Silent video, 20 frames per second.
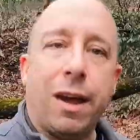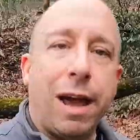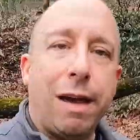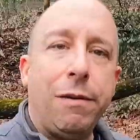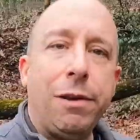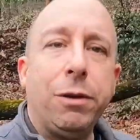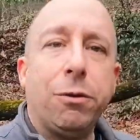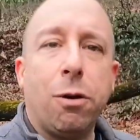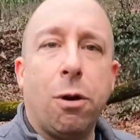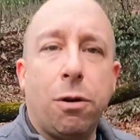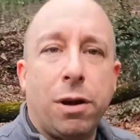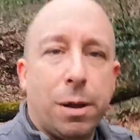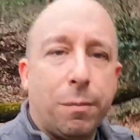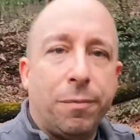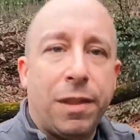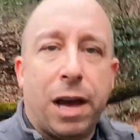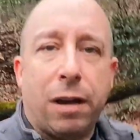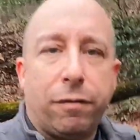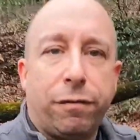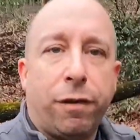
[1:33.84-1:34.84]
Now having grown
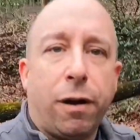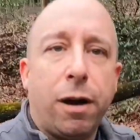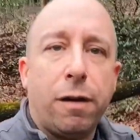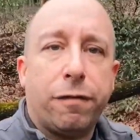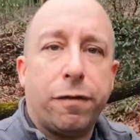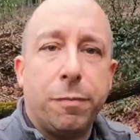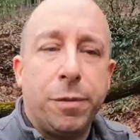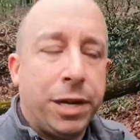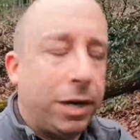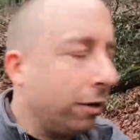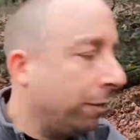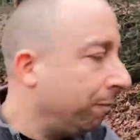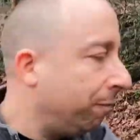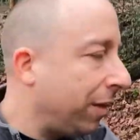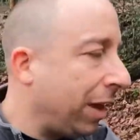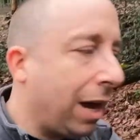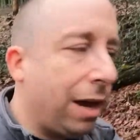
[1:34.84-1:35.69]
up not far from here,